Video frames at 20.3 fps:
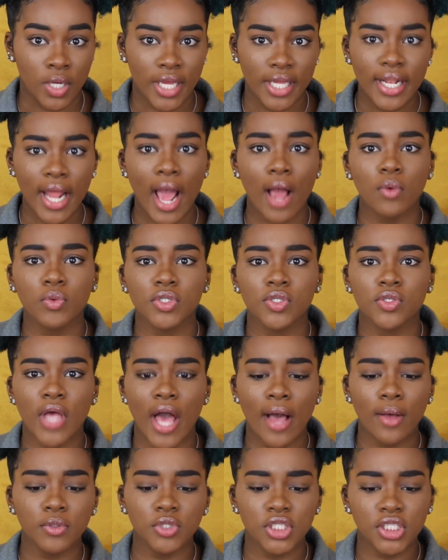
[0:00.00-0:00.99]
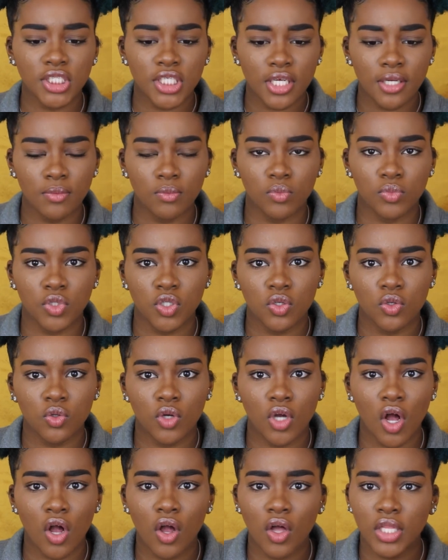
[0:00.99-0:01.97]
And I was, I was cheap
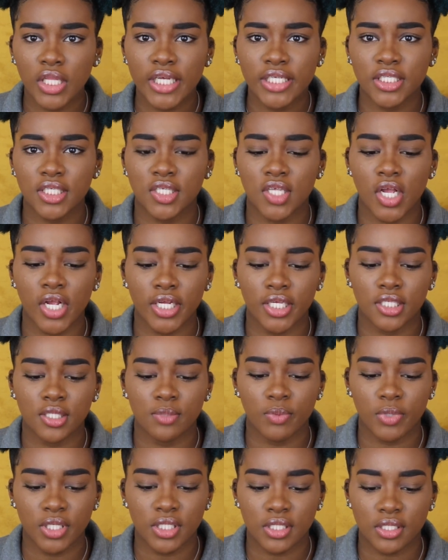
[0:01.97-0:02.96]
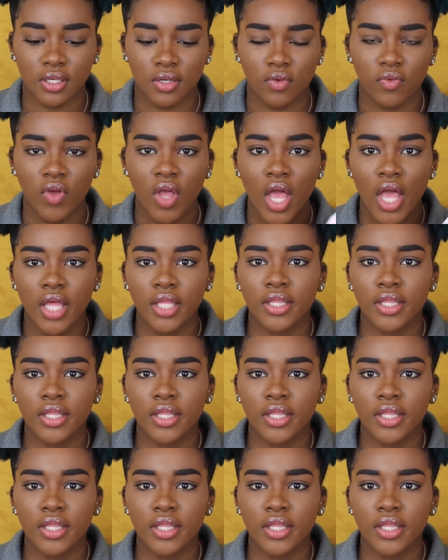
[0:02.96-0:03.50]
too. Cocoa lashes aren't expensive.